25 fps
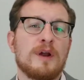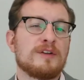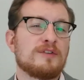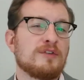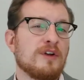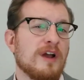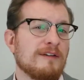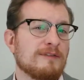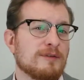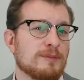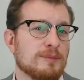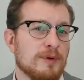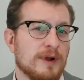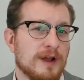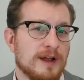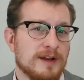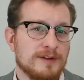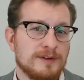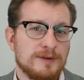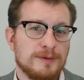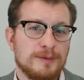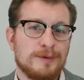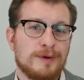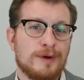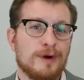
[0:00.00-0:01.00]
drive a brand
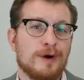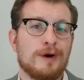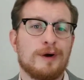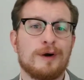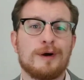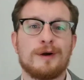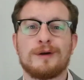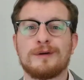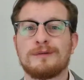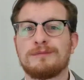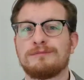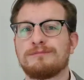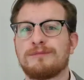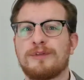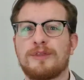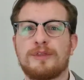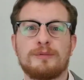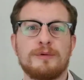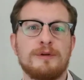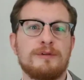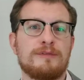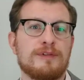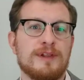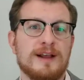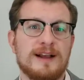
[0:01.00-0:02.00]
new car,
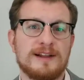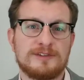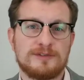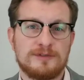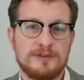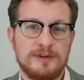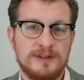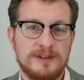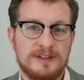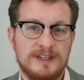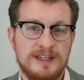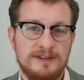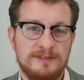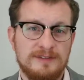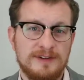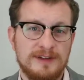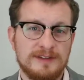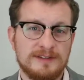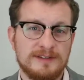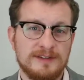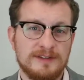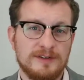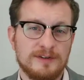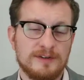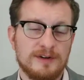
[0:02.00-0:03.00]
3 flat screen
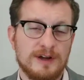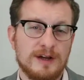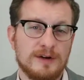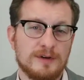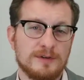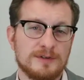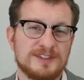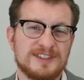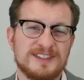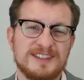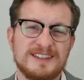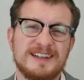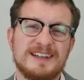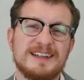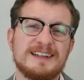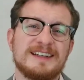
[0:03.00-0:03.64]
TVs in your house?